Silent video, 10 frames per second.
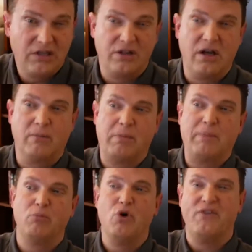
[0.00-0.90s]
The number of
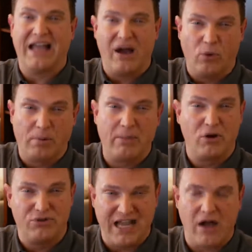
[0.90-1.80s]
people moving out will probably
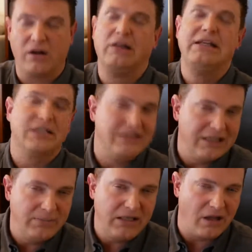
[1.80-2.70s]
go down, at least a
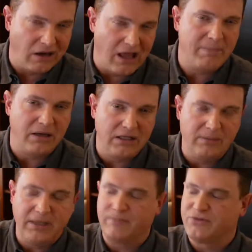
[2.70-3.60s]
little bit, not a lot, but a
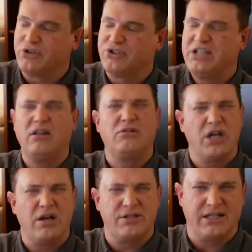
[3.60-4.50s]
little bit. So you'll see little
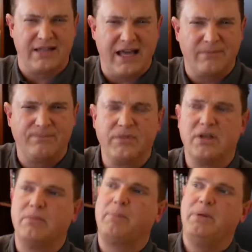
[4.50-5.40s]
changes like that.
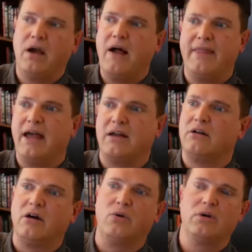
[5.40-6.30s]
But beyond that,
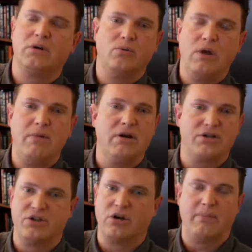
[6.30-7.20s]
no, women are
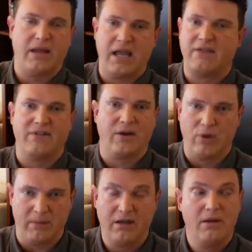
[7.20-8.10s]
still going to behave like
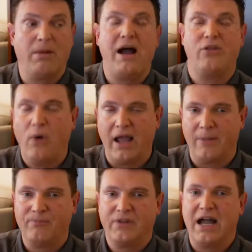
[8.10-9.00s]
women. By the way,
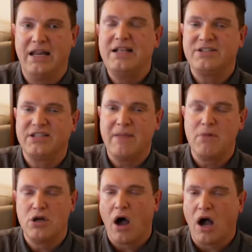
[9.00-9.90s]
I didn't say
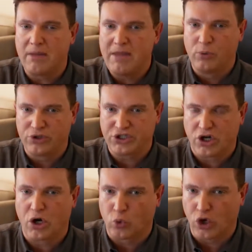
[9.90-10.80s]
monogamy will
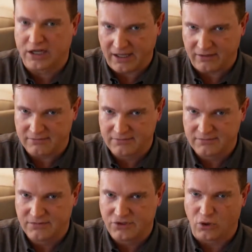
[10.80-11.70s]
start working.
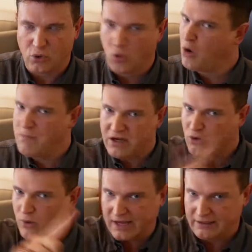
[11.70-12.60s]
So quote me
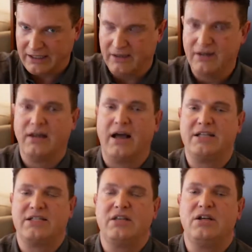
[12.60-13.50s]
correctly. I
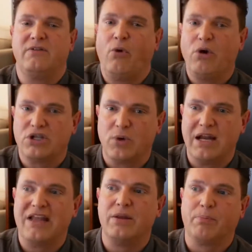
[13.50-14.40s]
said the divorce
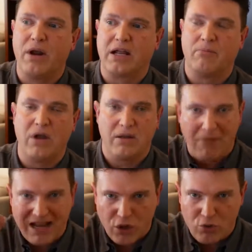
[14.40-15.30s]
rate and the breakup rate
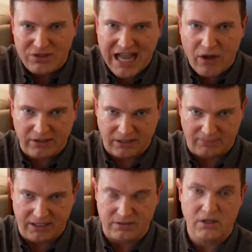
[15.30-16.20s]
might go down a little
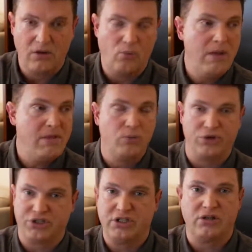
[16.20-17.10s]
bit. Women
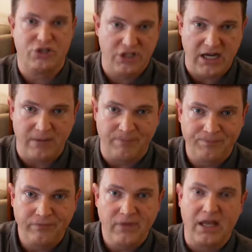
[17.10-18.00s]
will still cheat
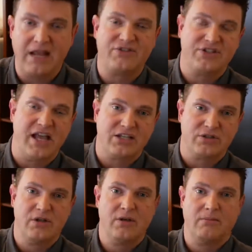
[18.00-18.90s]
and have
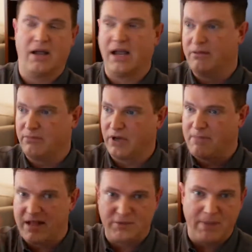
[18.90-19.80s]
sex behind their
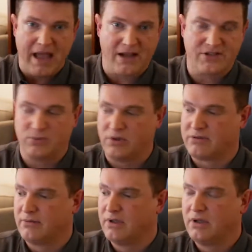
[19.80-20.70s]
men's backs
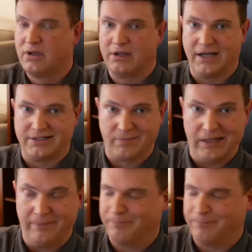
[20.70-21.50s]
with guys like me.